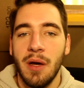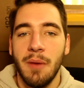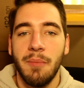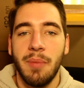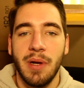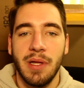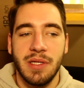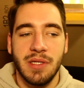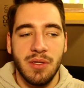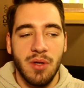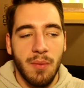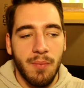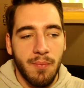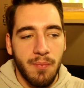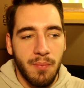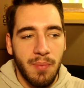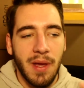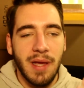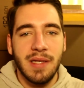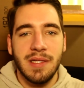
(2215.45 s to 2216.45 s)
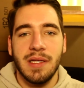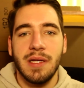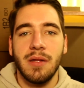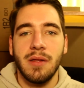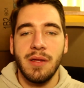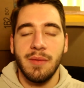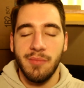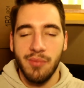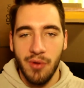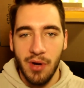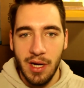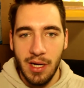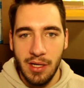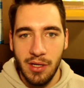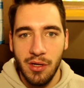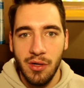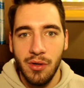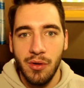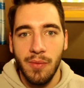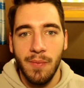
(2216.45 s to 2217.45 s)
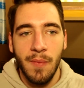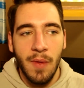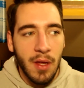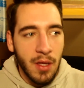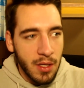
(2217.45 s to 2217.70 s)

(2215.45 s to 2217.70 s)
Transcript: but it's basically brand new.